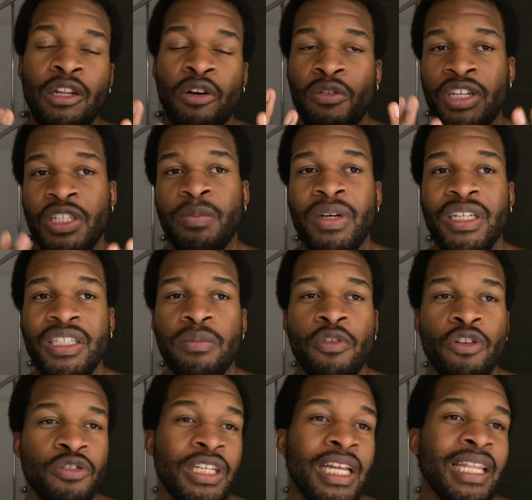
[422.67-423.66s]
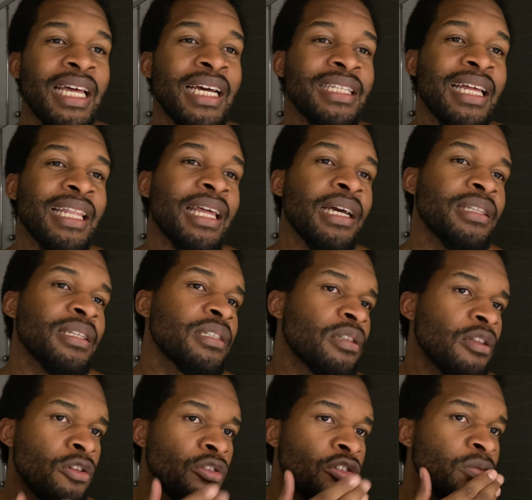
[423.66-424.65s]
as possible. So I like
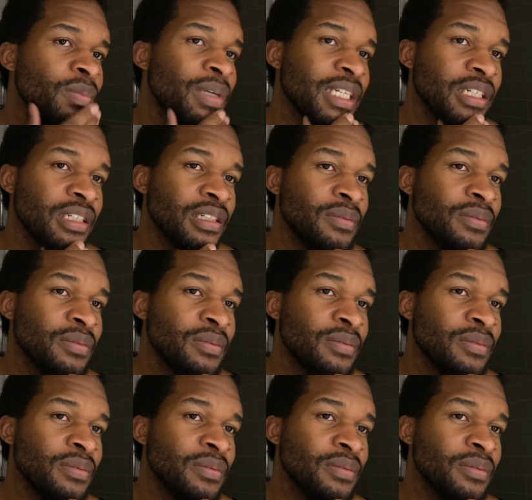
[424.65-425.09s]
this look, but